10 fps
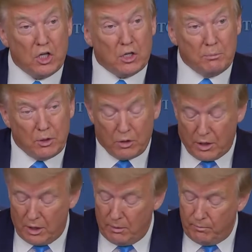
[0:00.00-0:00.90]

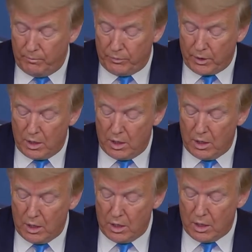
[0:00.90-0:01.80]
community,
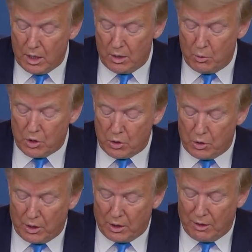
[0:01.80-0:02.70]
and we're
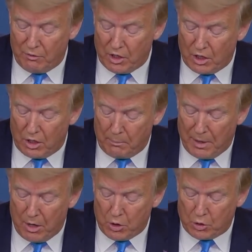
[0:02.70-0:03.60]
doing everything in our
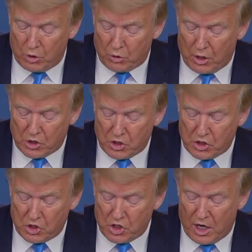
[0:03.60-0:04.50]
power to address
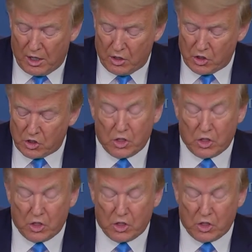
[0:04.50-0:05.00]
this challenge. It's a